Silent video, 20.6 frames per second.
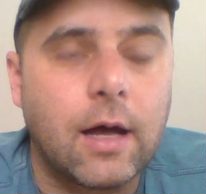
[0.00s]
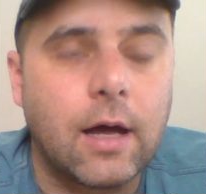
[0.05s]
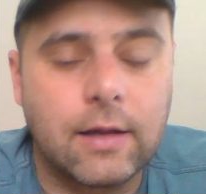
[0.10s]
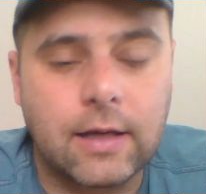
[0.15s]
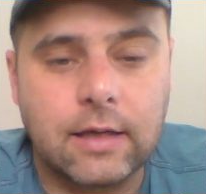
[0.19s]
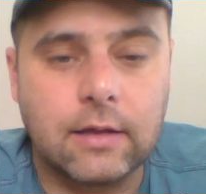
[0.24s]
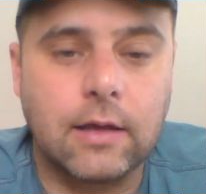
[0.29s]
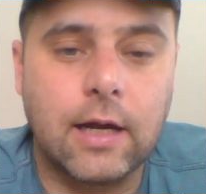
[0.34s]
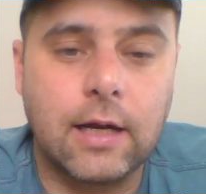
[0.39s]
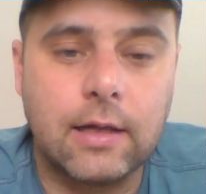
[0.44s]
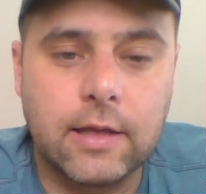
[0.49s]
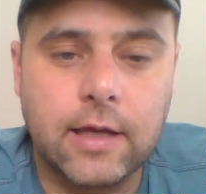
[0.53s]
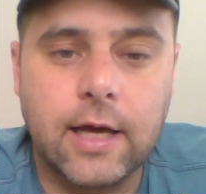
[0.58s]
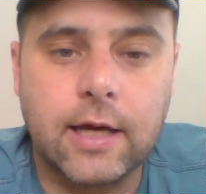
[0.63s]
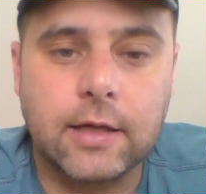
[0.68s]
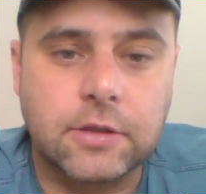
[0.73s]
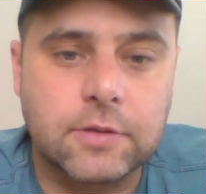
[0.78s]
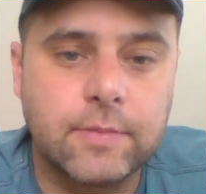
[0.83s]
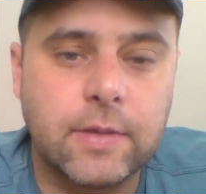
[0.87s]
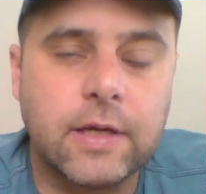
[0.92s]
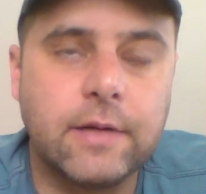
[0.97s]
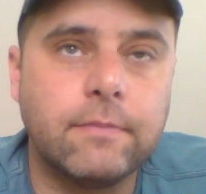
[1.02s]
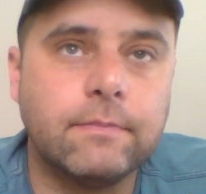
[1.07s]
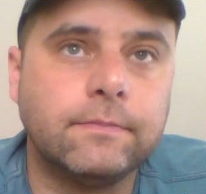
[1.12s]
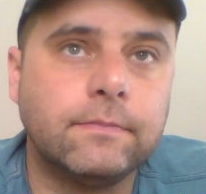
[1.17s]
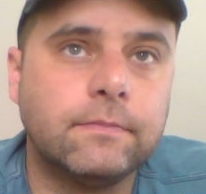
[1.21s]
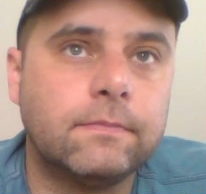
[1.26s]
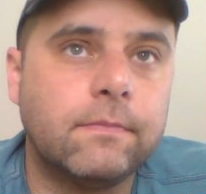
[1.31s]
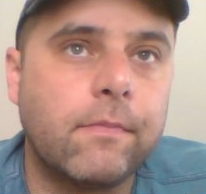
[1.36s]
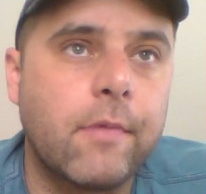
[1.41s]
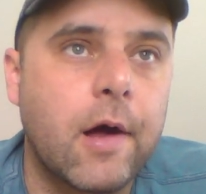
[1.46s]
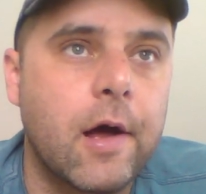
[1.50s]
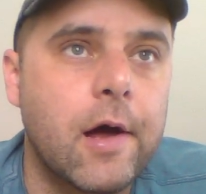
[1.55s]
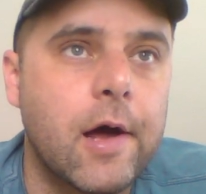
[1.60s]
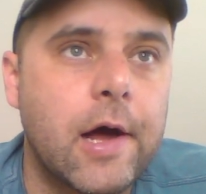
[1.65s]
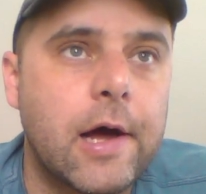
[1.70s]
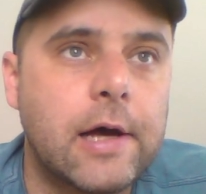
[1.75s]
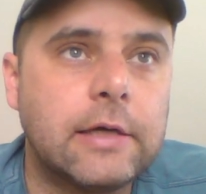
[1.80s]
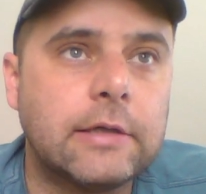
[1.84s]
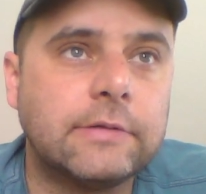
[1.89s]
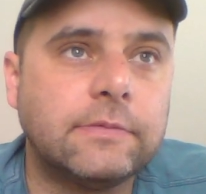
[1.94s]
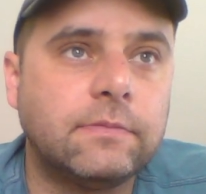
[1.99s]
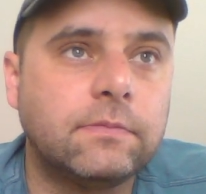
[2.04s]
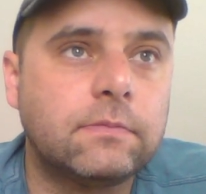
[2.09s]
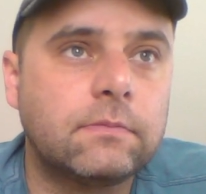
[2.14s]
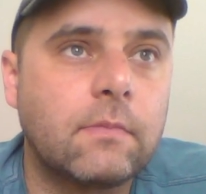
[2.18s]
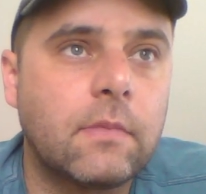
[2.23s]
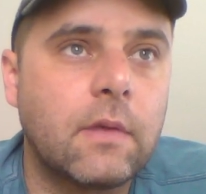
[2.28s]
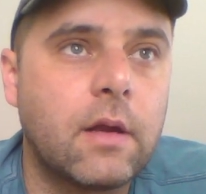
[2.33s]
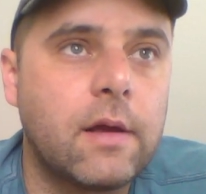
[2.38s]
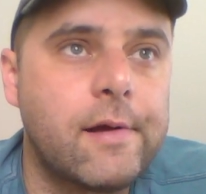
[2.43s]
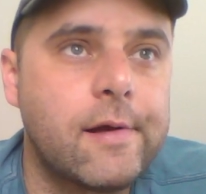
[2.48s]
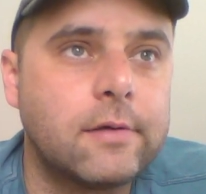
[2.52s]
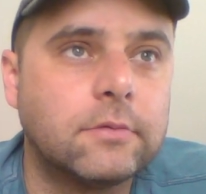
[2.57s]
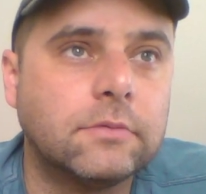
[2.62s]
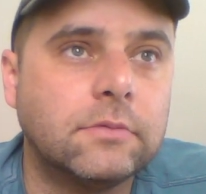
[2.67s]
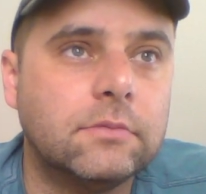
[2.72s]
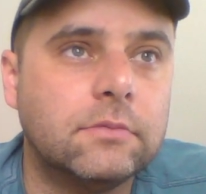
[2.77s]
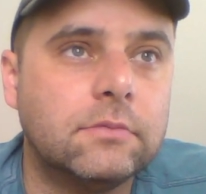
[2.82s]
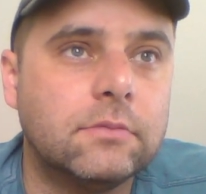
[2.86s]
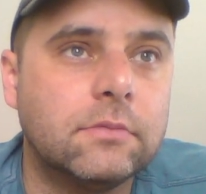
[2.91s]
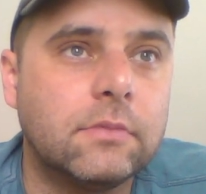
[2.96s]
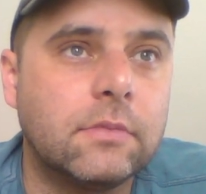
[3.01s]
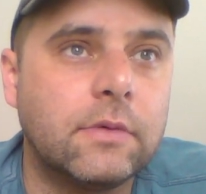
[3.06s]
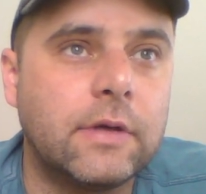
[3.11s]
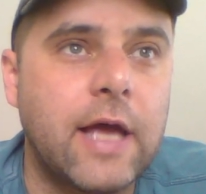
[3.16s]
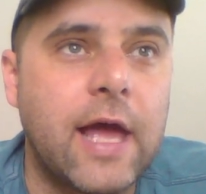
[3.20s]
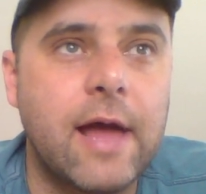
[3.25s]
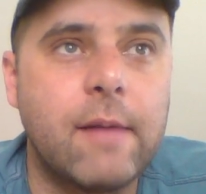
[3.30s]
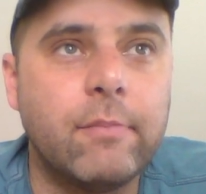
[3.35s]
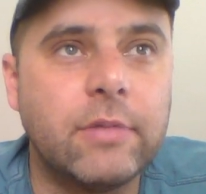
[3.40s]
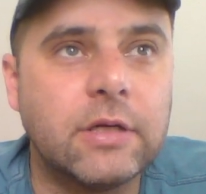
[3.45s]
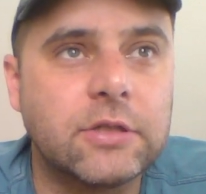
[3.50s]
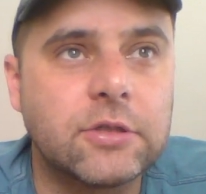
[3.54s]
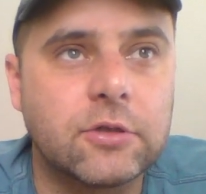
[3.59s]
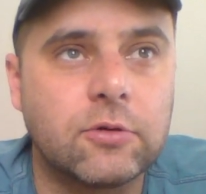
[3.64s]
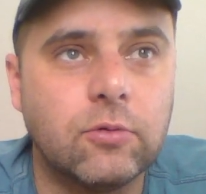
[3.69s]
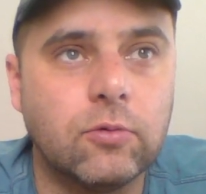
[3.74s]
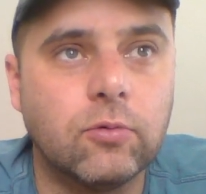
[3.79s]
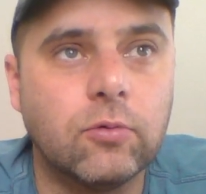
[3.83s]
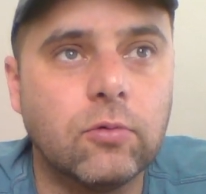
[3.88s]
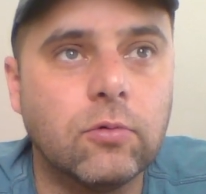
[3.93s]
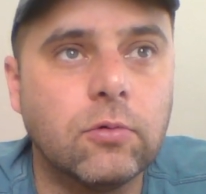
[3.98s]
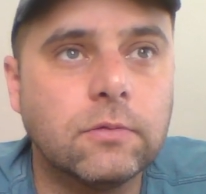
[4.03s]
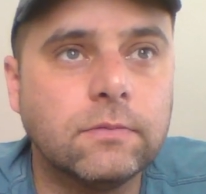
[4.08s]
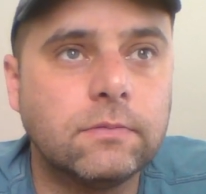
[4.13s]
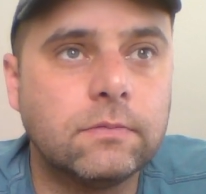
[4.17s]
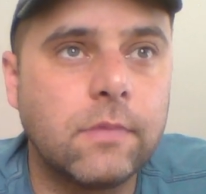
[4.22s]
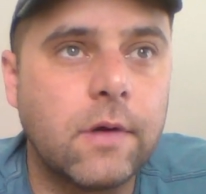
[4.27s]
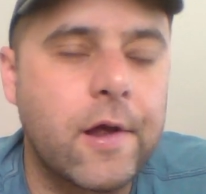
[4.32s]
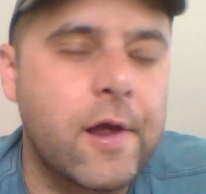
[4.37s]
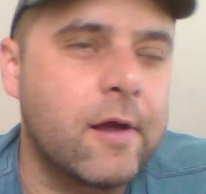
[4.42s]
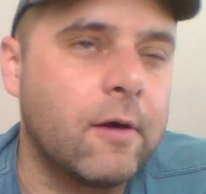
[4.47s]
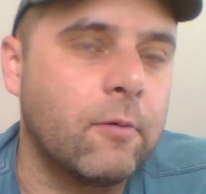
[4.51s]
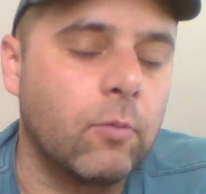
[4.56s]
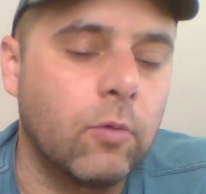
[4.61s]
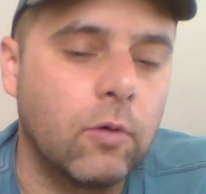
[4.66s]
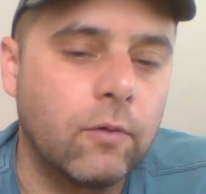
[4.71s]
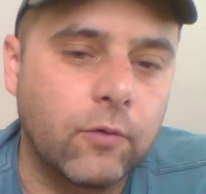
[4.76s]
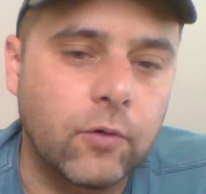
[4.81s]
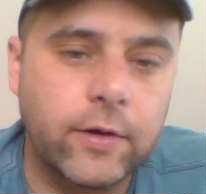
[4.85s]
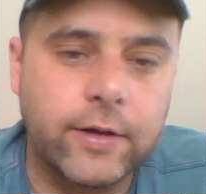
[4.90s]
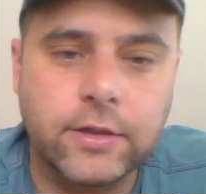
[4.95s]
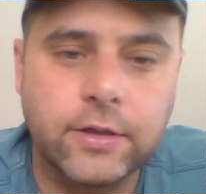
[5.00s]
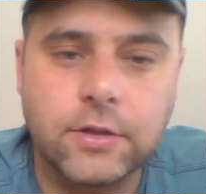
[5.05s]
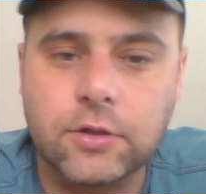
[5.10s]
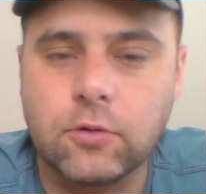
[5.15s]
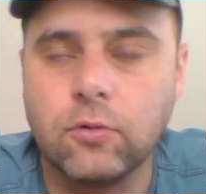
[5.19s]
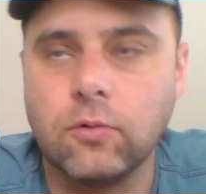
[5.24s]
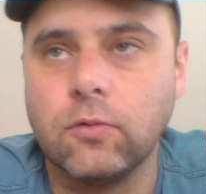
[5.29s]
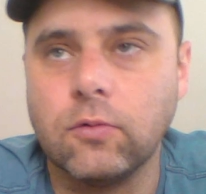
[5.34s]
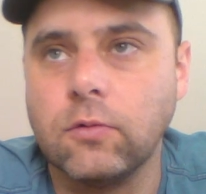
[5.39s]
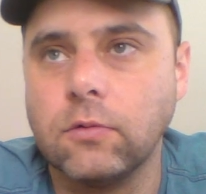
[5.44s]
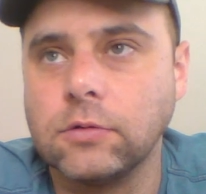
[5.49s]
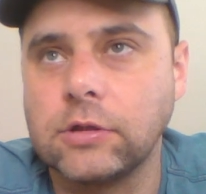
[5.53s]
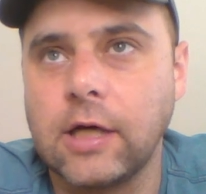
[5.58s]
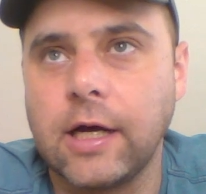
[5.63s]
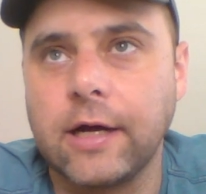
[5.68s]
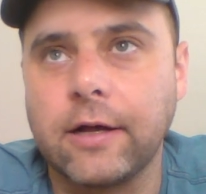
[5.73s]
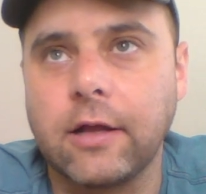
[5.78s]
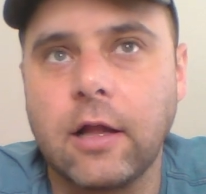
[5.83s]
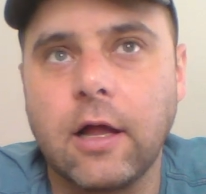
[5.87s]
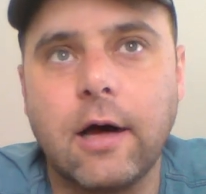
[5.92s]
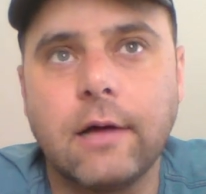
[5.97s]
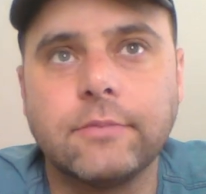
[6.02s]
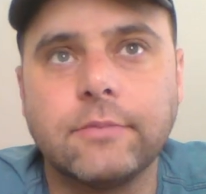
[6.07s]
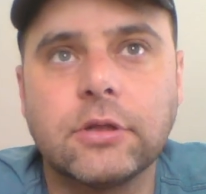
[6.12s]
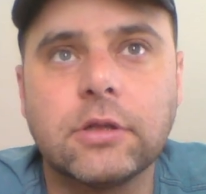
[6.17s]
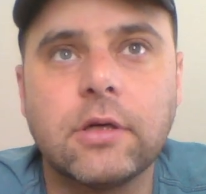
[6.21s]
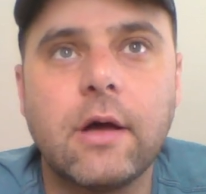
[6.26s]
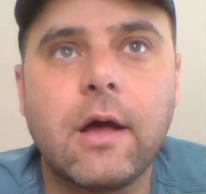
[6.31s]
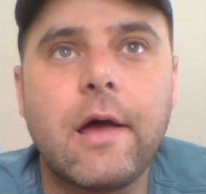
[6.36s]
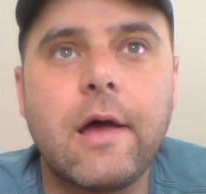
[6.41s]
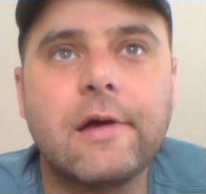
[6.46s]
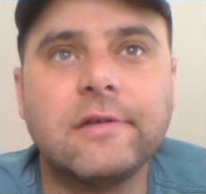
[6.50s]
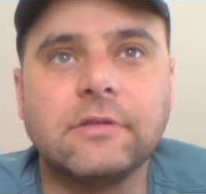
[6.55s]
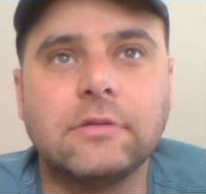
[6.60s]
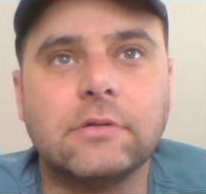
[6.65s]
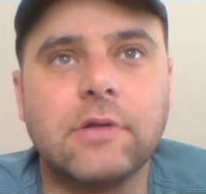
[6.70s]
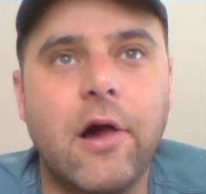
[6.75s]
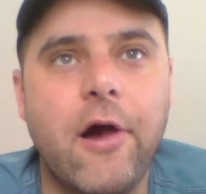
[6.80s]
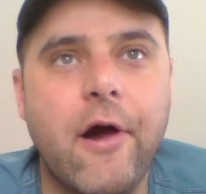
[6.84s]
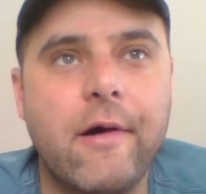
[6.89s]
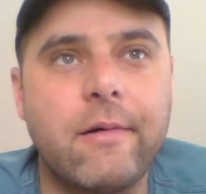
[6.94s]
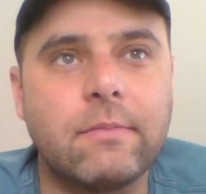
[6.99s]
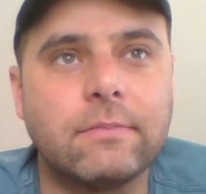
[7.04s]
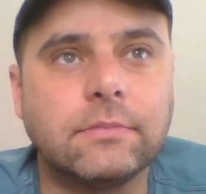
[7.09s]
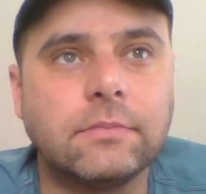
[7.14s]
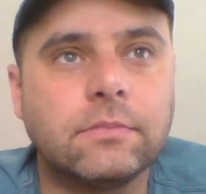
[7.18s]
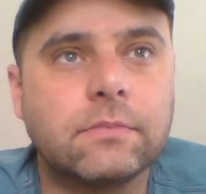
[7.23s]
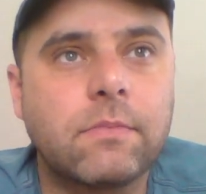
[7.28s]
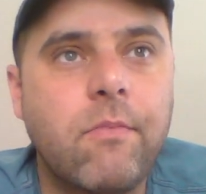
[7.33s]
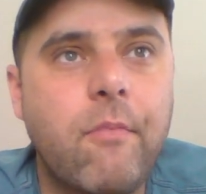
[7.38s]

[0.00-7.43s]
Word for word: I like a lot of the X-Men. Uh, Gambit's cool, you know, Wolverine's cool, Cyclops. Um,